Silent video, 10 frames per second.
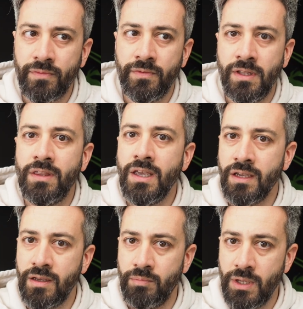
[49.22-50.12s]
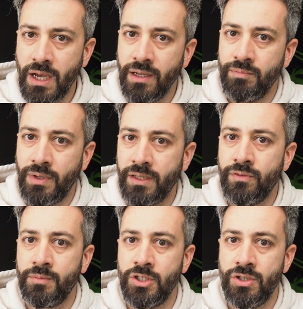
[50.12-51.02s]
of the thinking behind
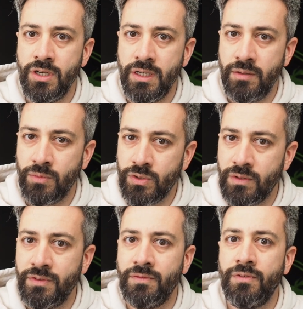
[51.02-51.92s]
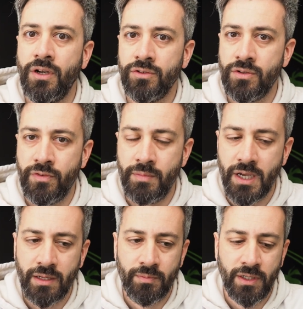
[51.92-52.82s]
platform engineering, most of the philosophy
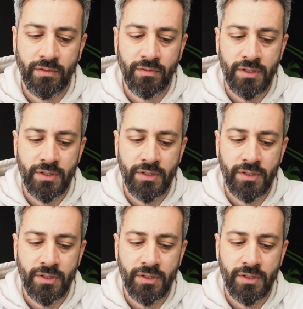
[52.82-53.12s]
behind platform